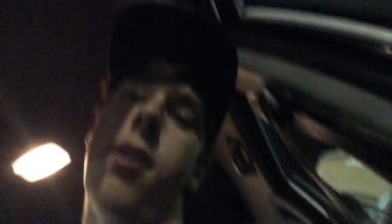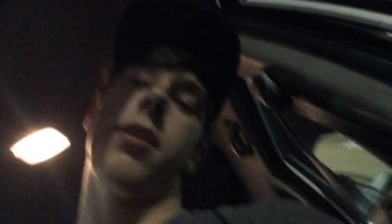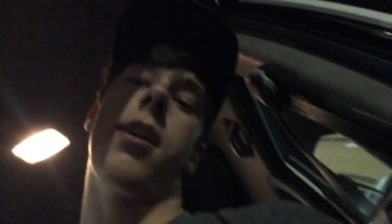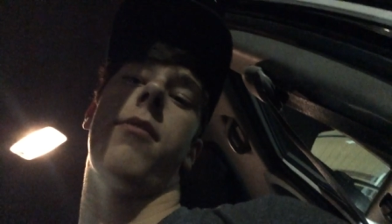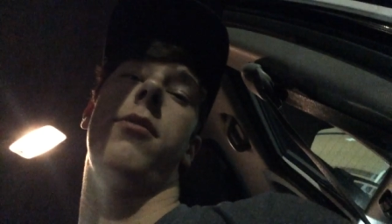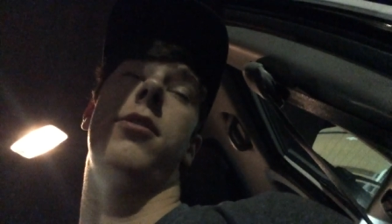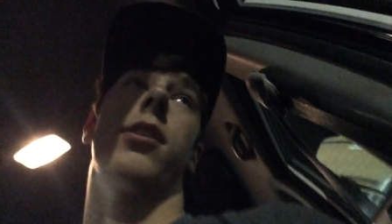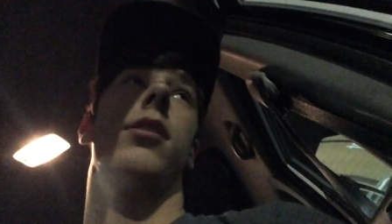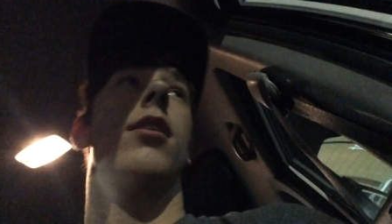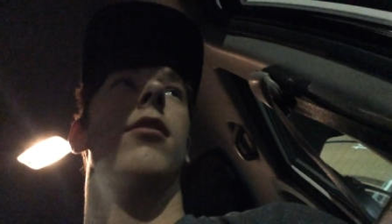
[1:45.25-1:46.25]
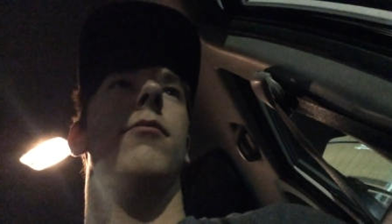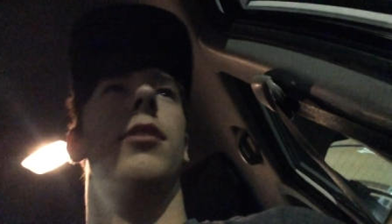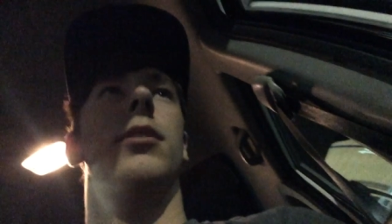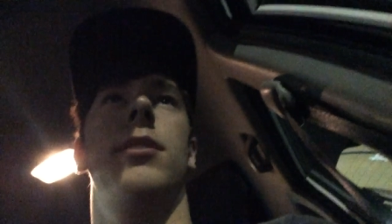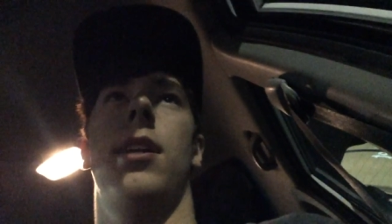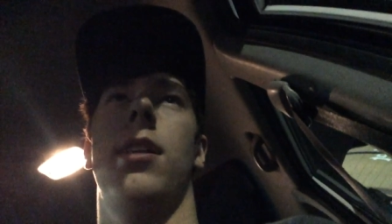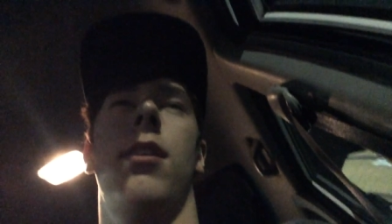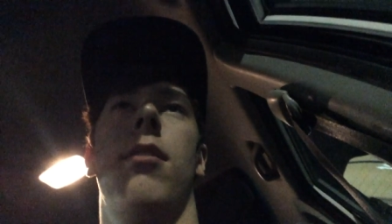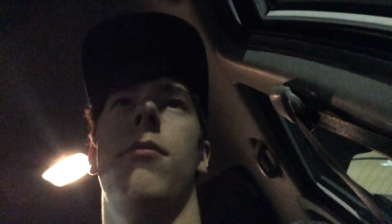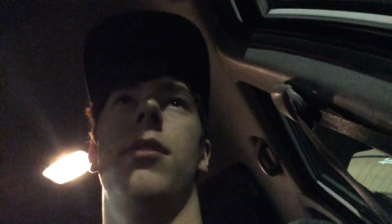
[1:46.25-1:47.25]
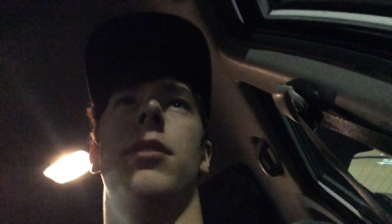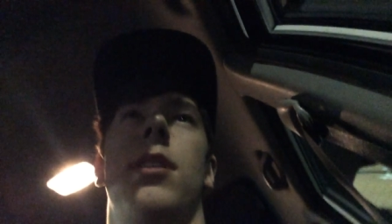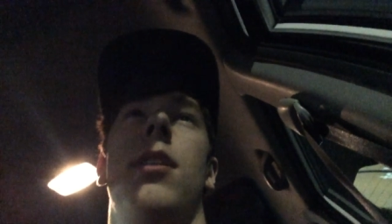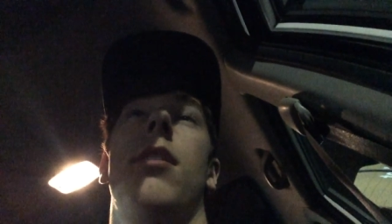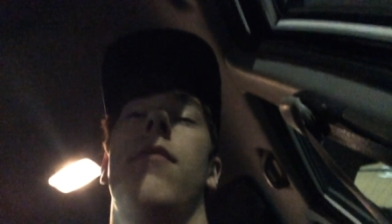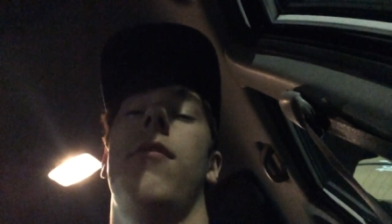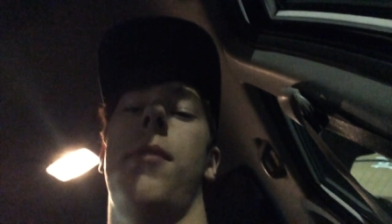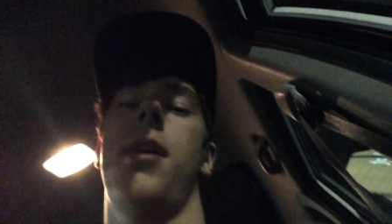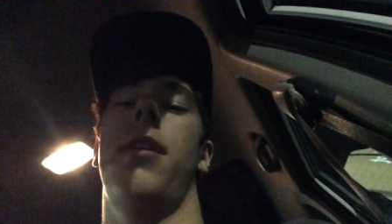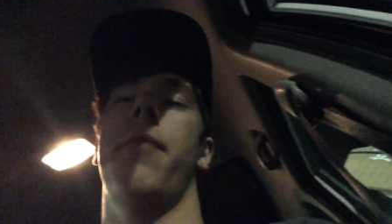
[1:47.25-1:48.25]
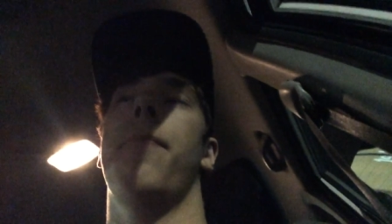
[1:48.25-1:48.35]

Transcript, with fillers: oh yeah, we checked the other ones and the other ones, and none of them had it.